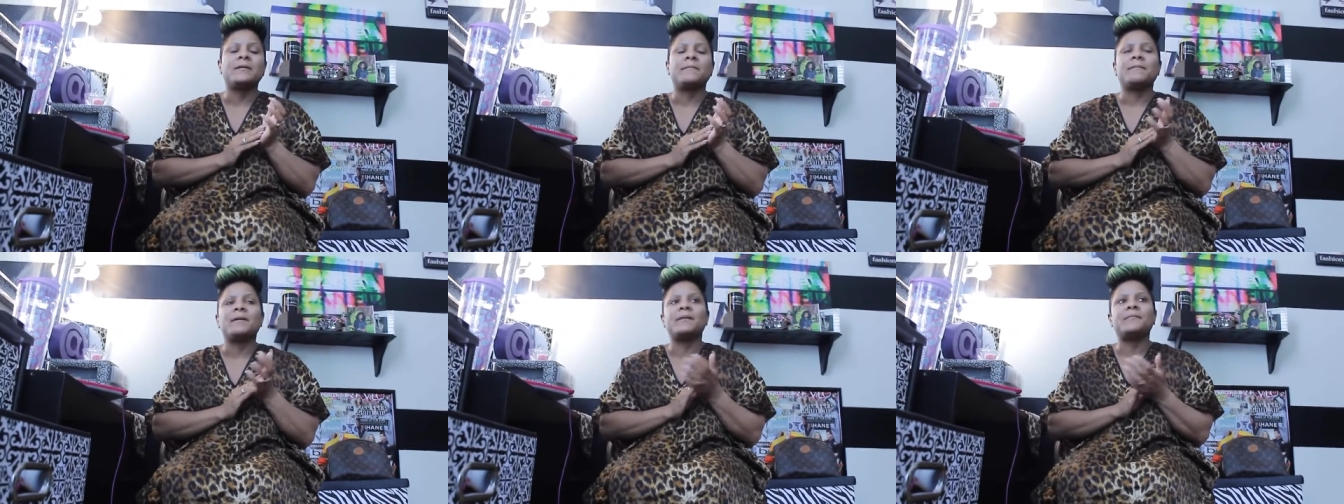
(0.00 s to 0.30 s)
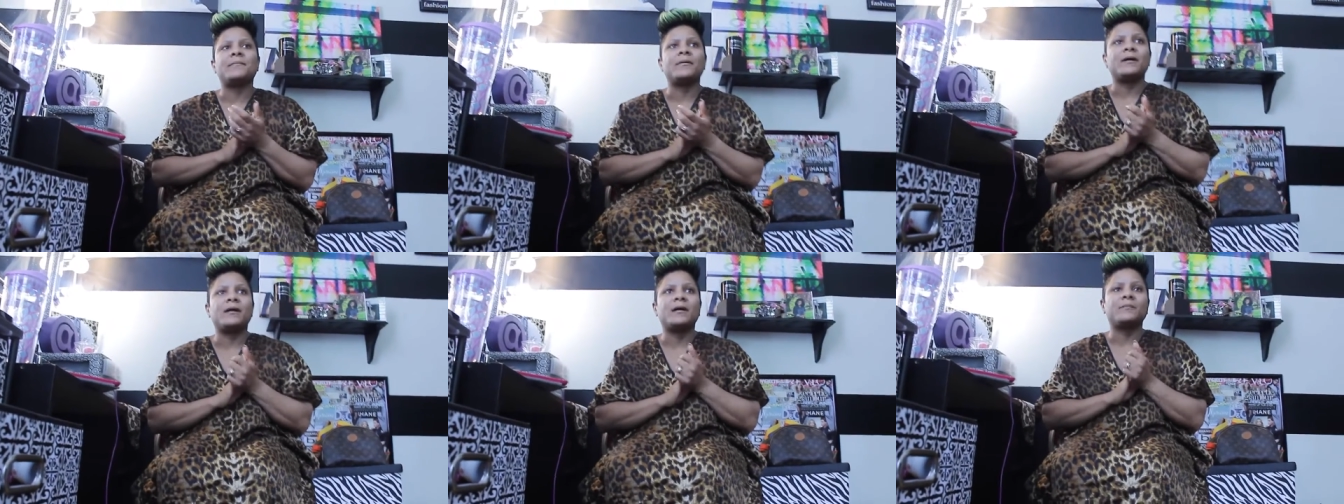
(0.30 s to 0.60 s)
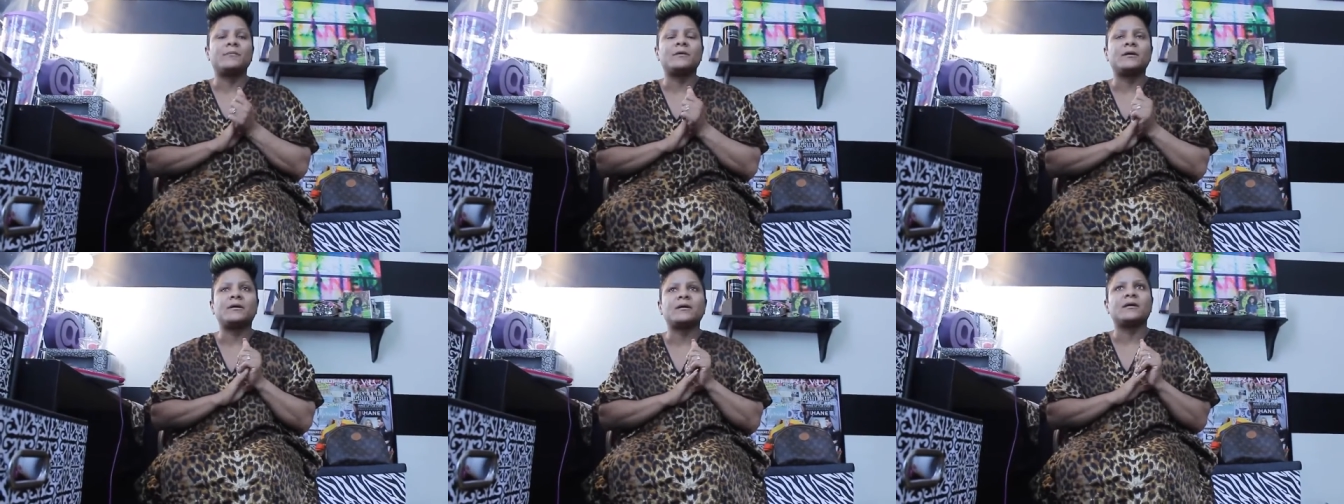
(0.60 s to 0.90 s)
My
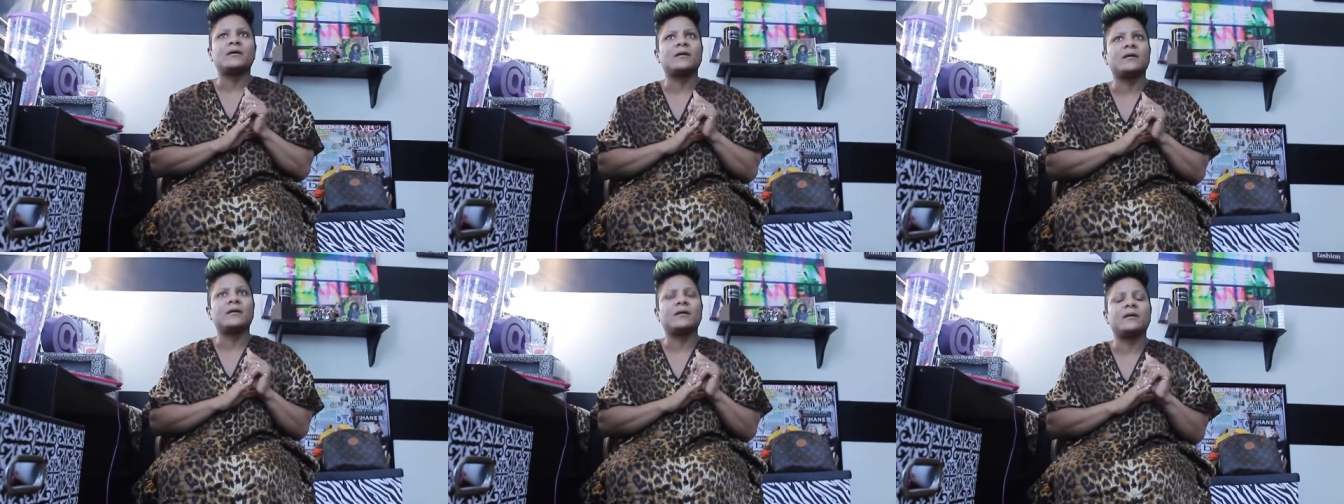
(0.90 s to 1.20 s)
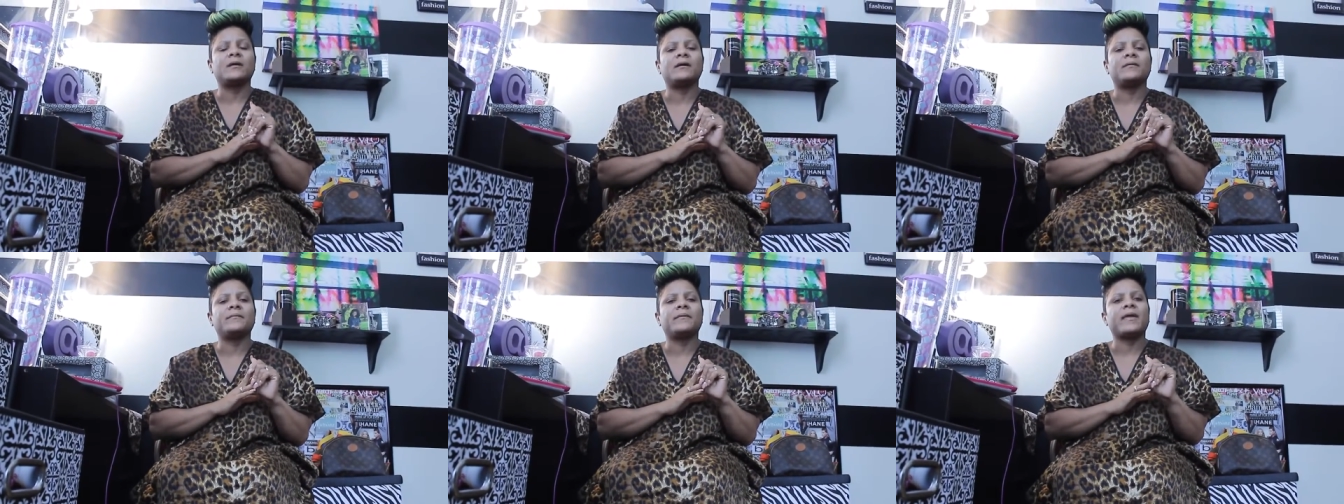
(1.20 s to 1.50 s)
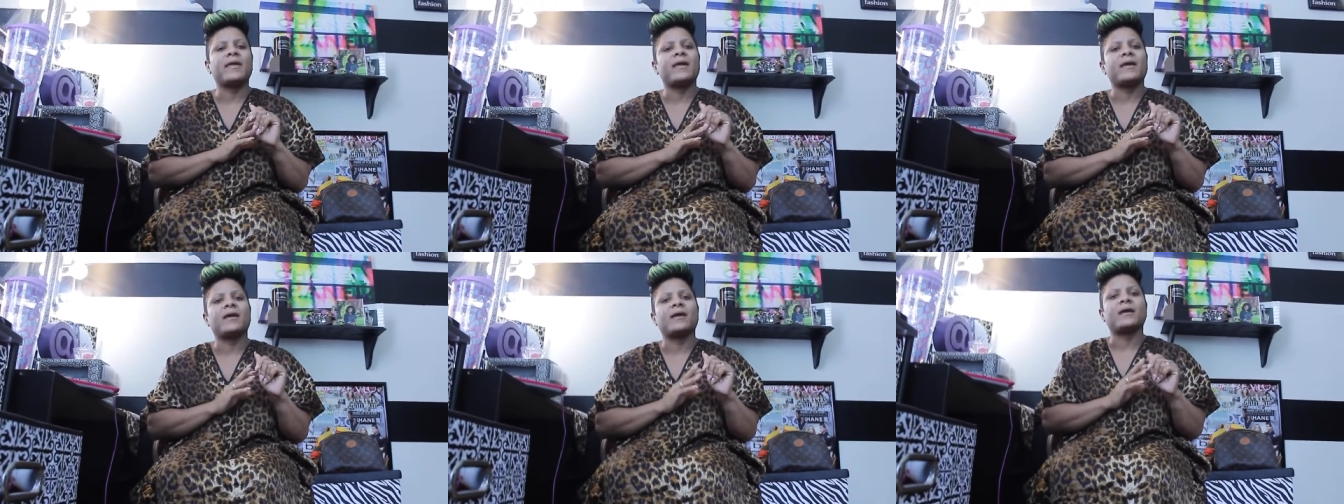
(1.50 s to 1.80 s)
mom would come
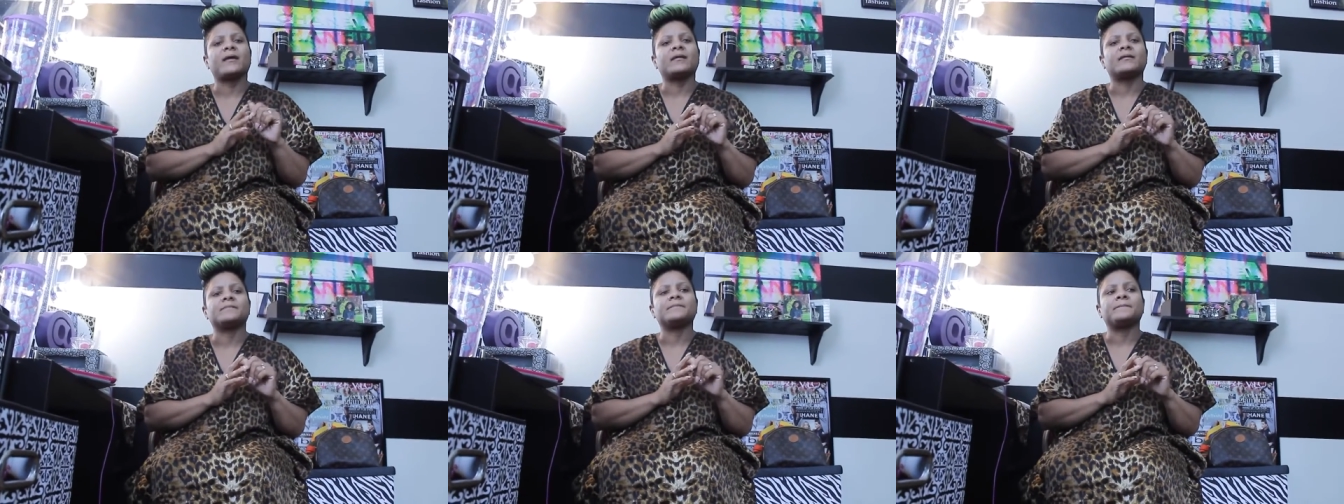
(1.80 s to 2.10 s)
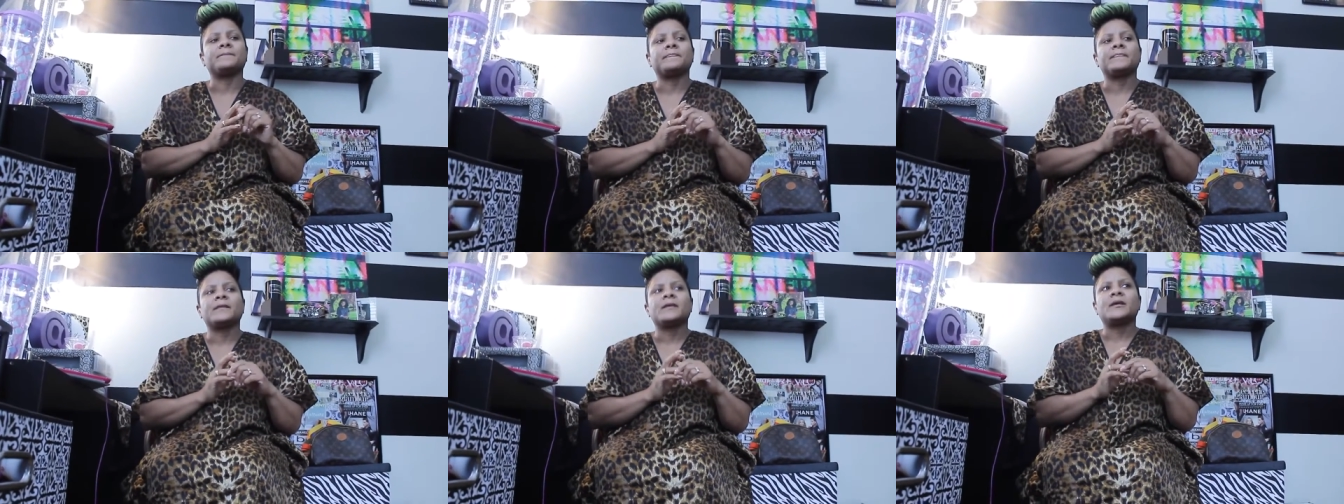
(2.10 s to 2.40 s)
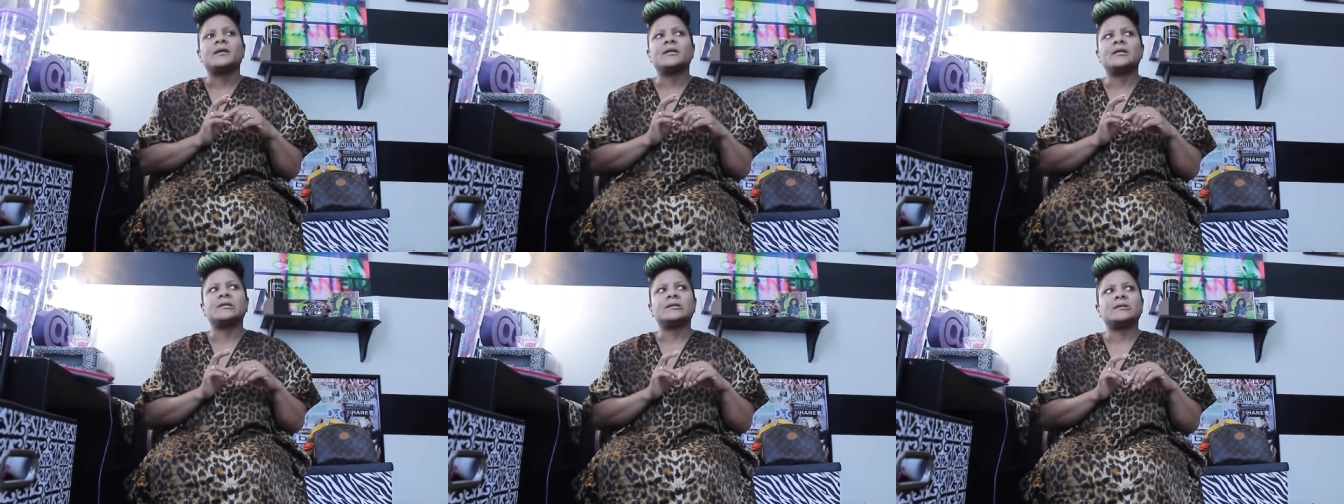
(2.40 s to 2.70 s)
and,
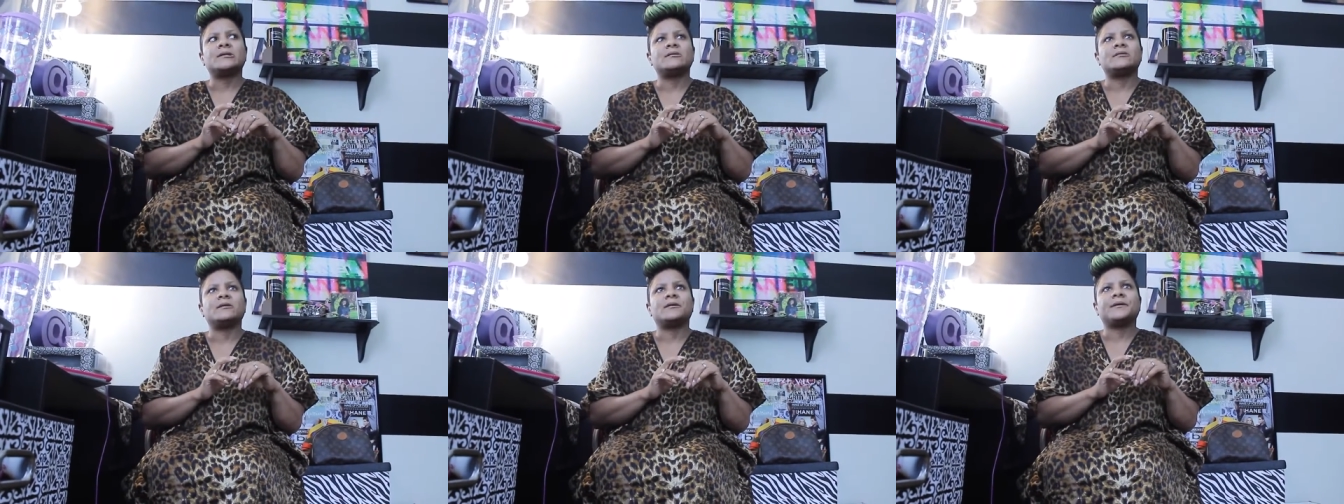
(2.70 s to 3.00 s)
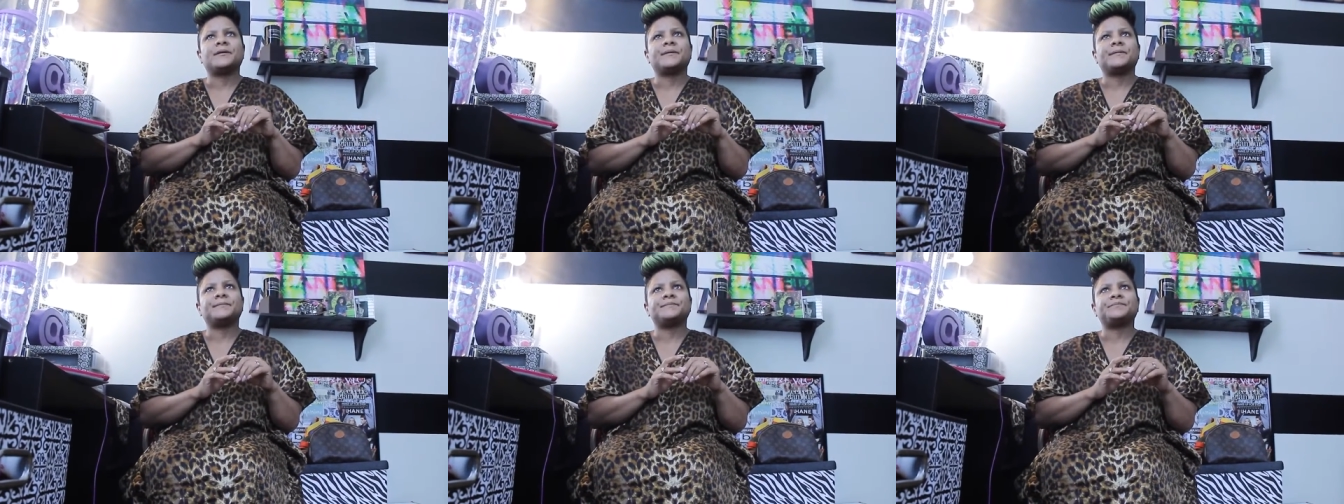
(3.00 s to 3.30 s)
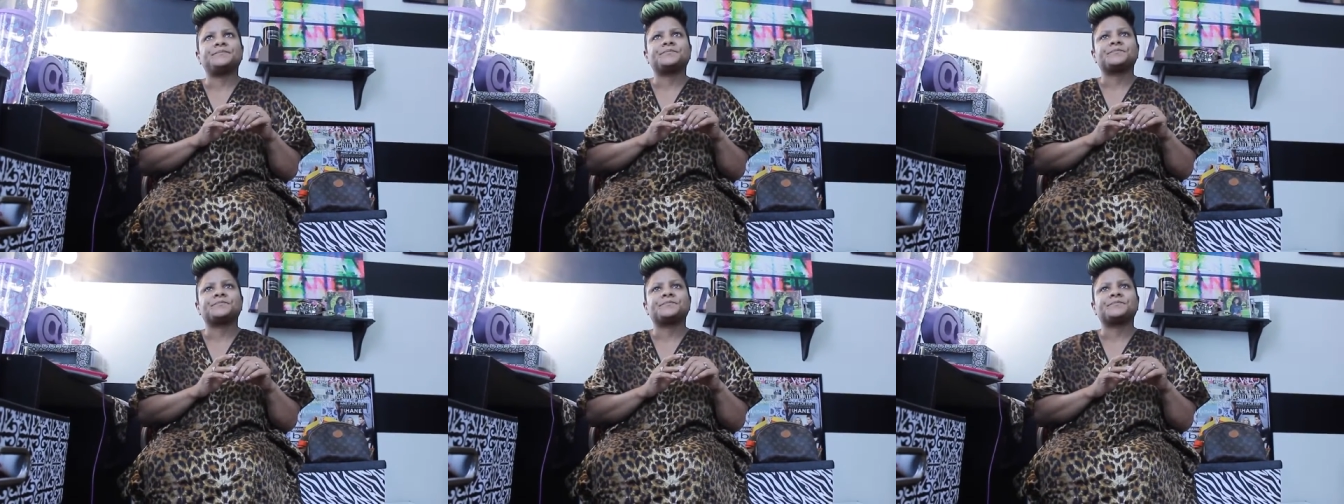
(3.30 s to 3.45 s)
you know, um,